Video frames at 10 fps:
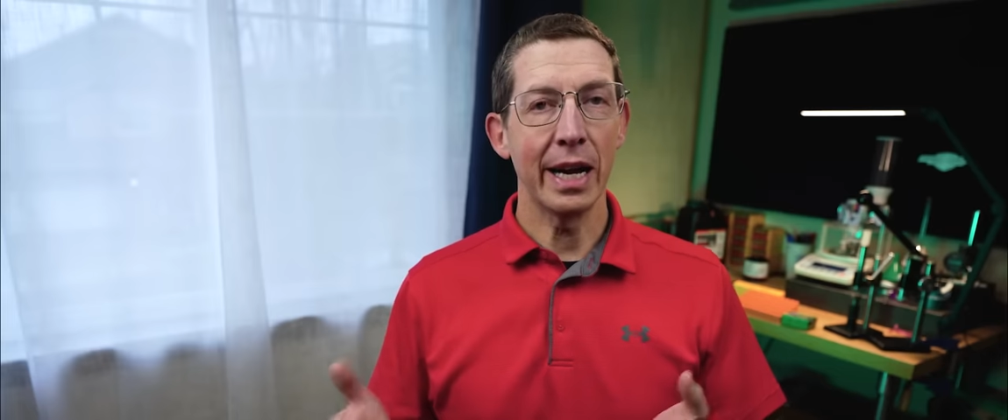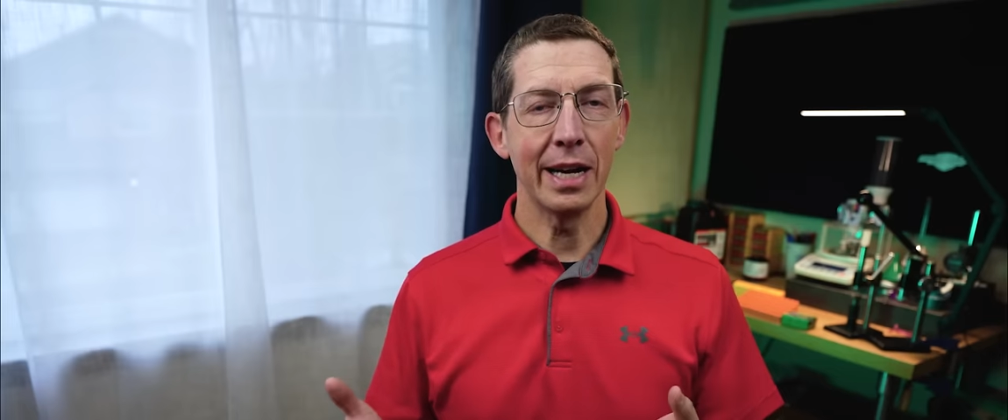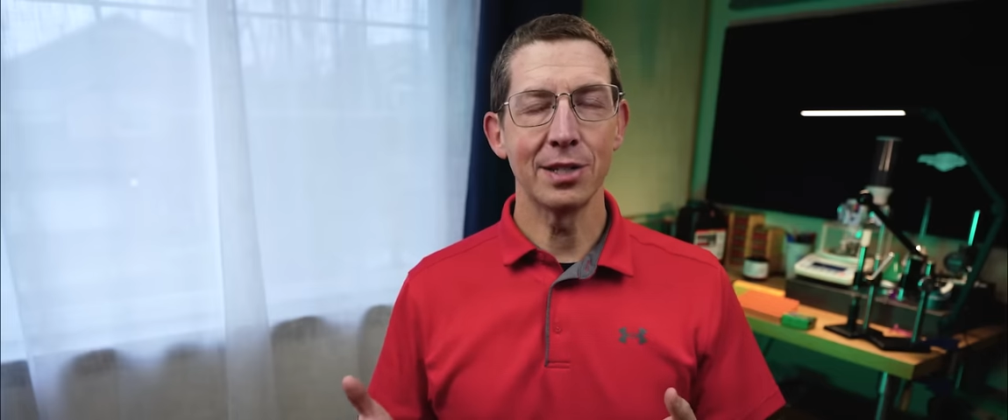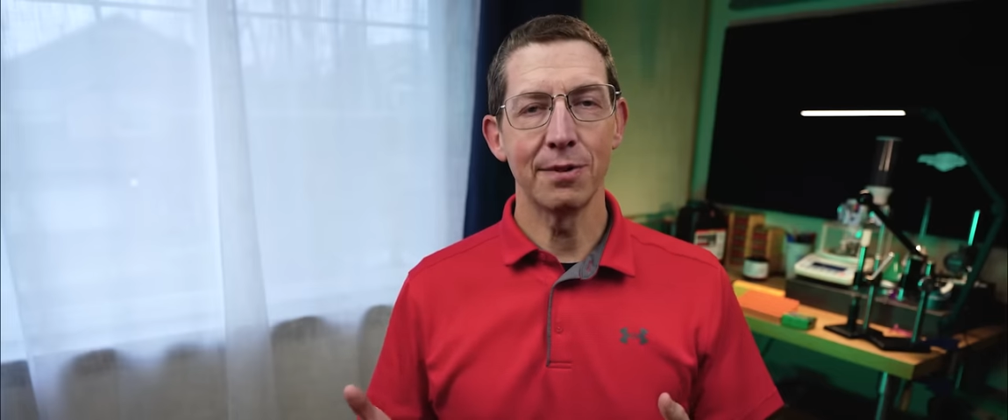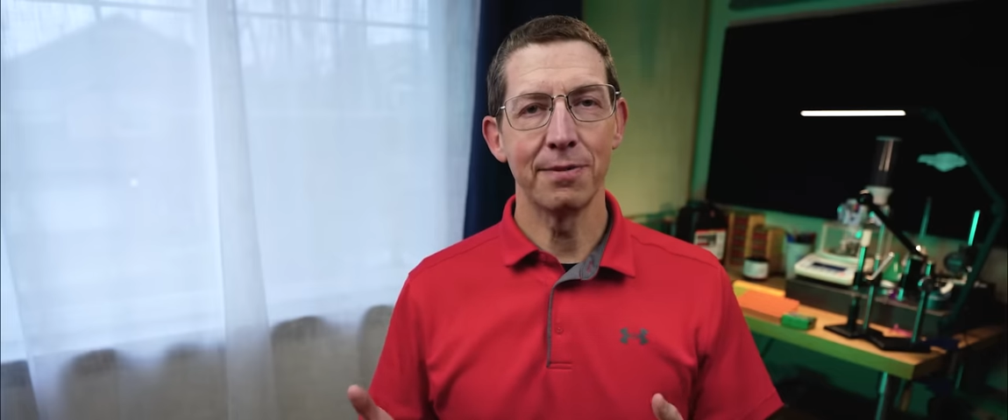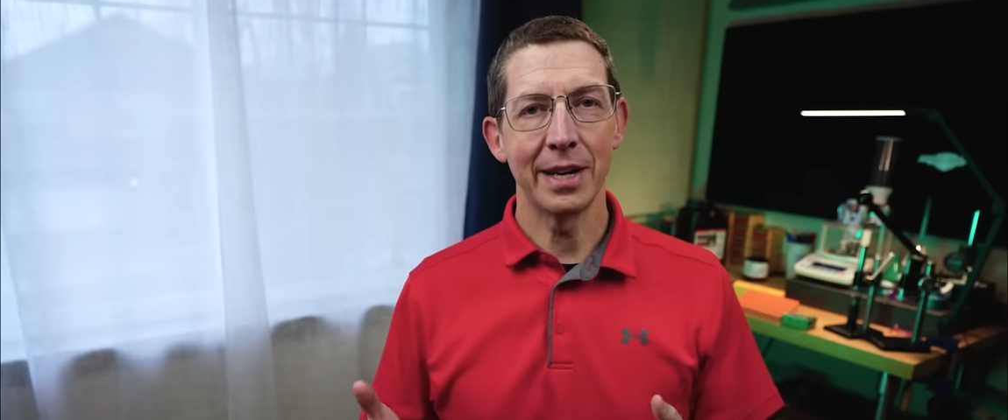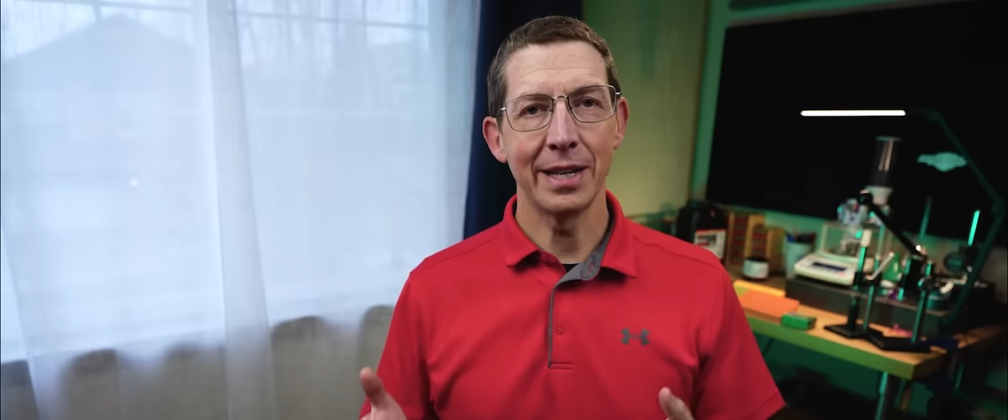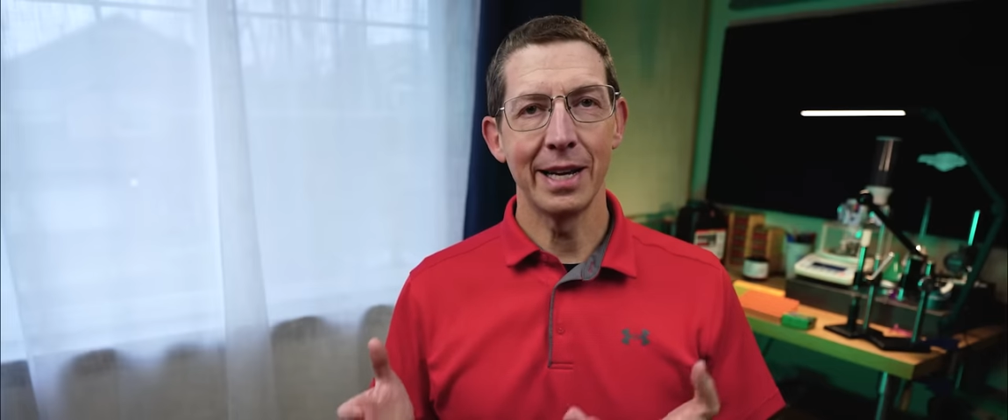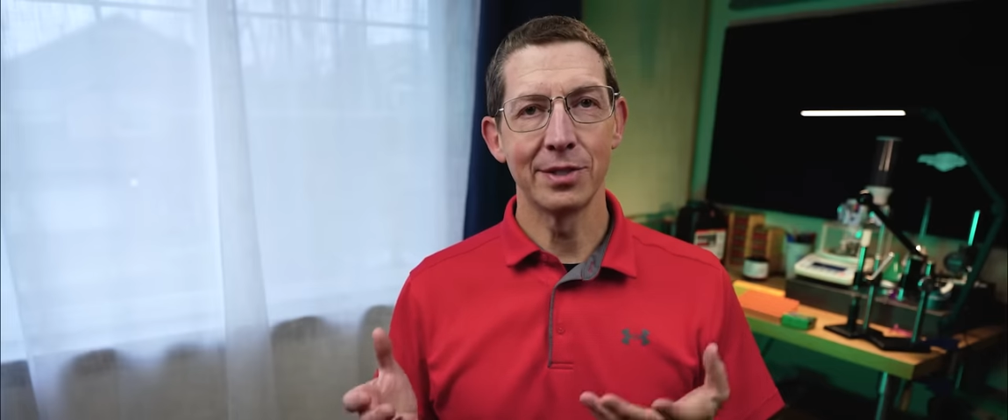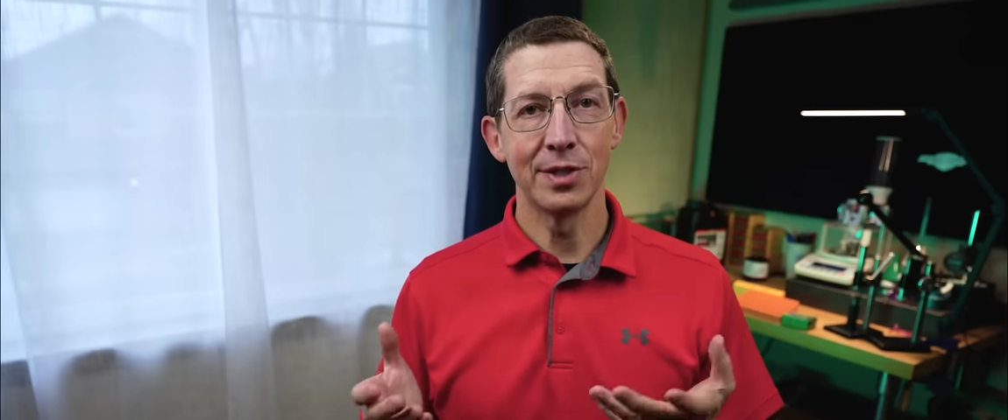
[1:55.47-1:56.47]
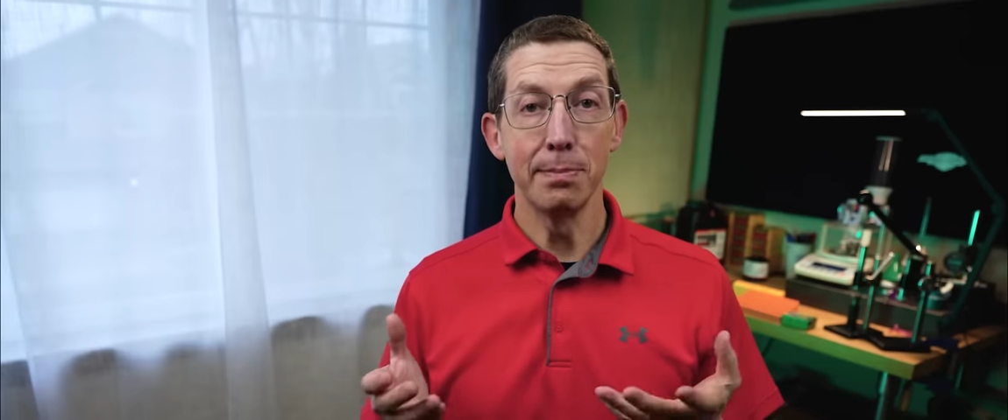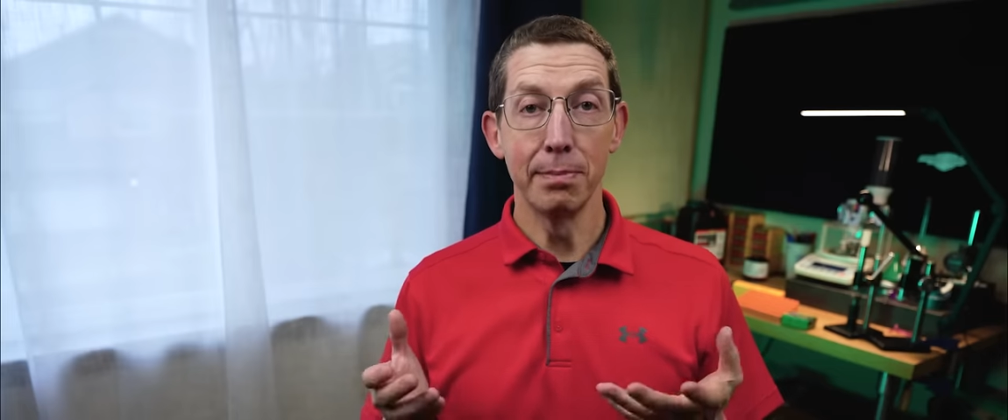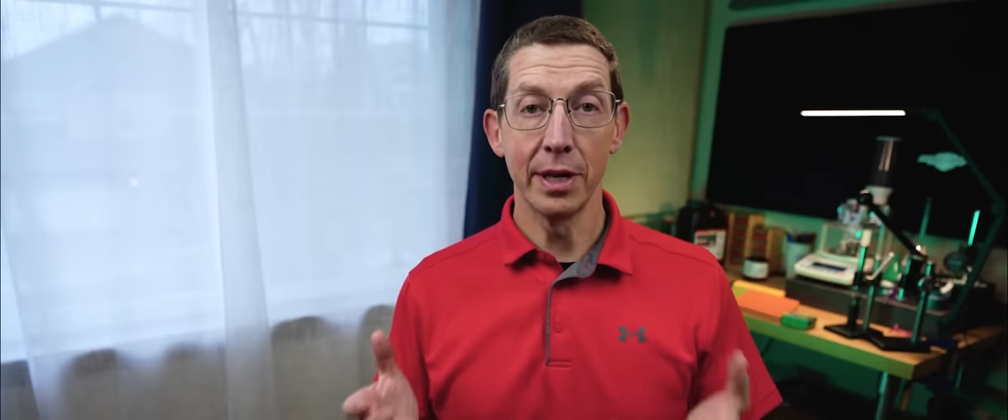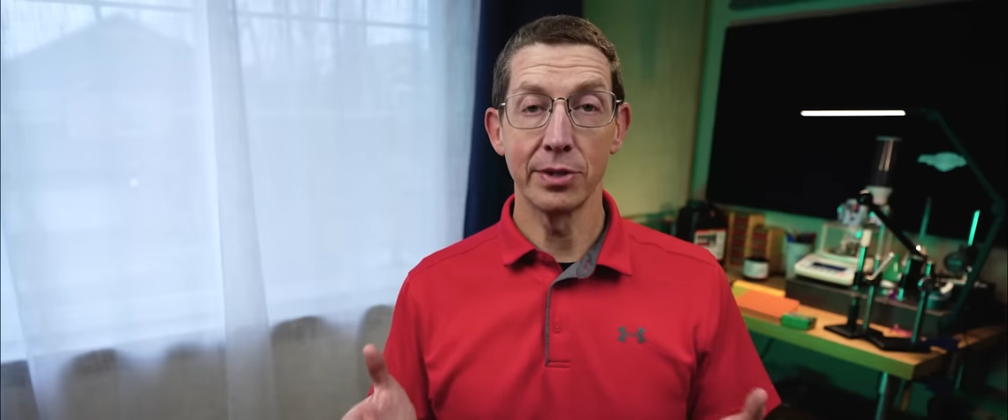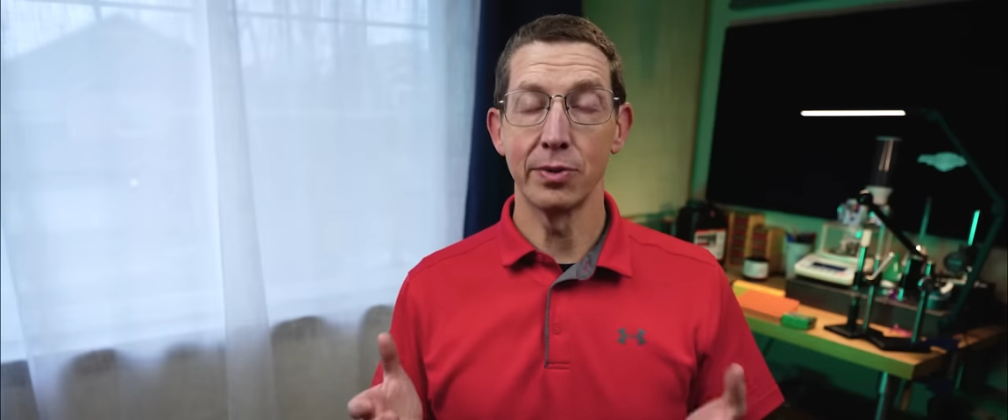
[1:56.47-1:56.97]
gas effect as the
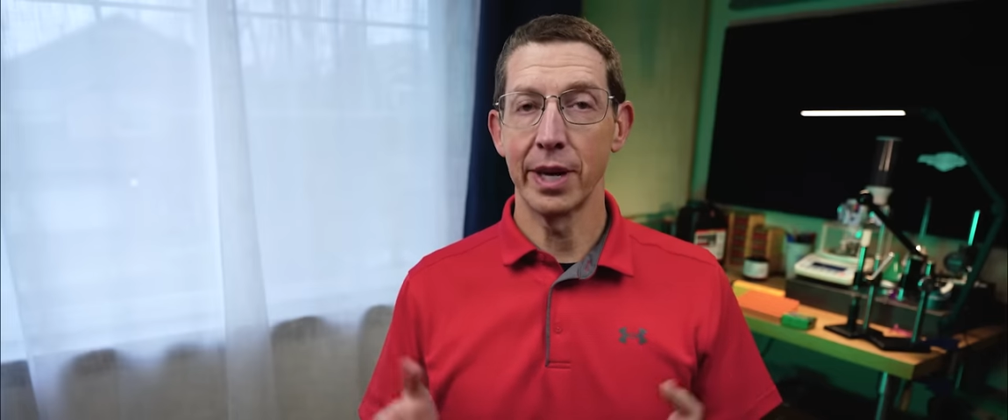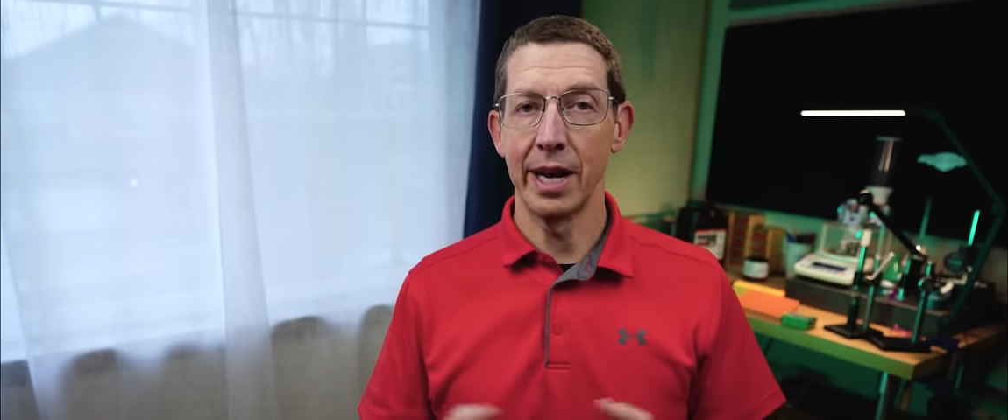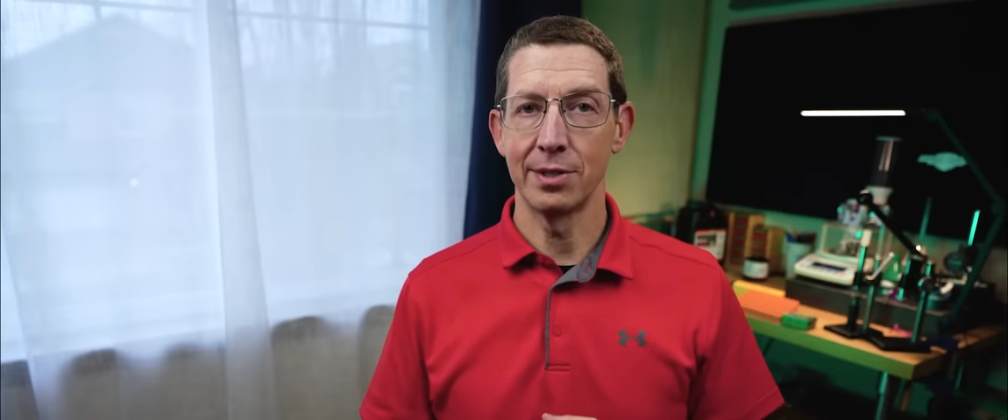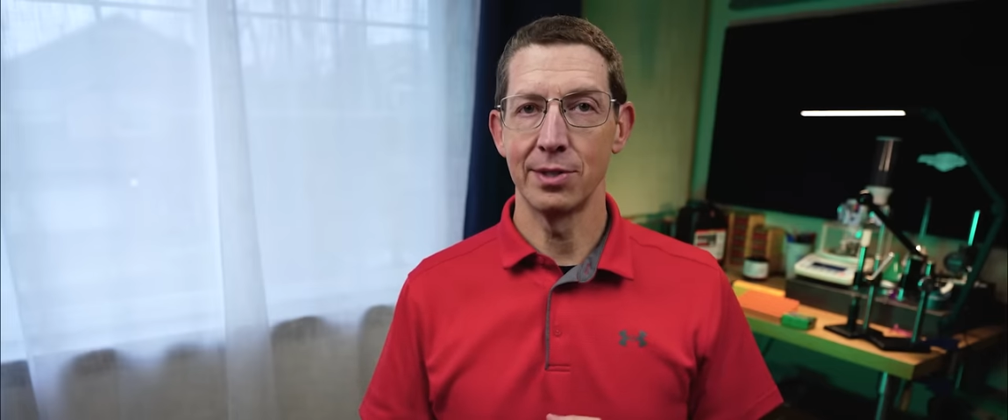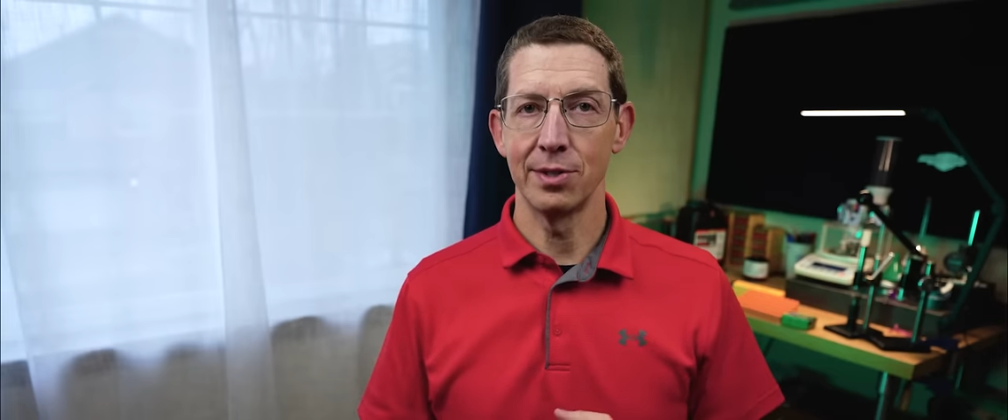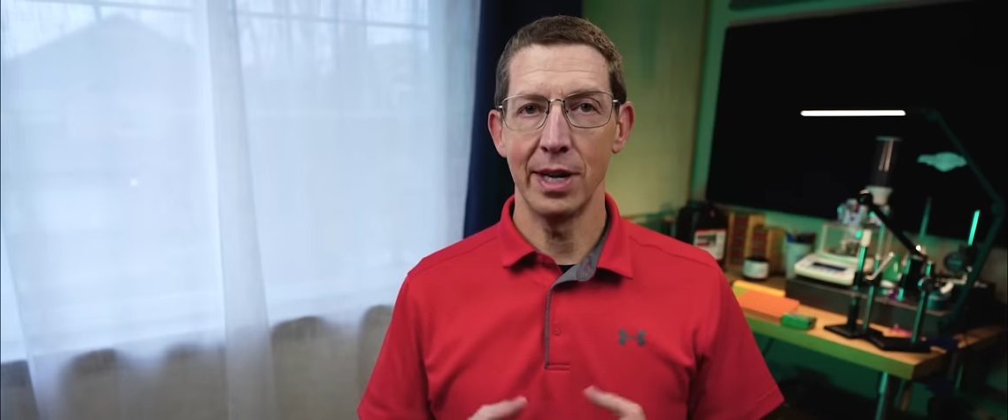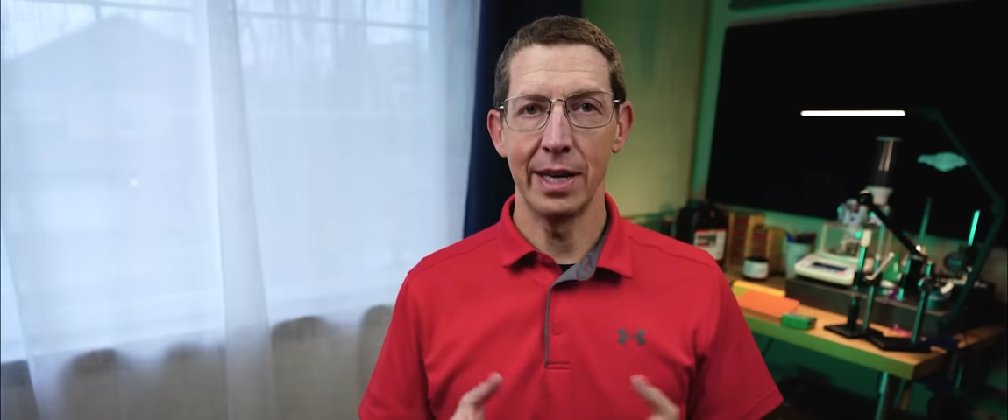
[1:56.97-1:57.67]
muzzle gases,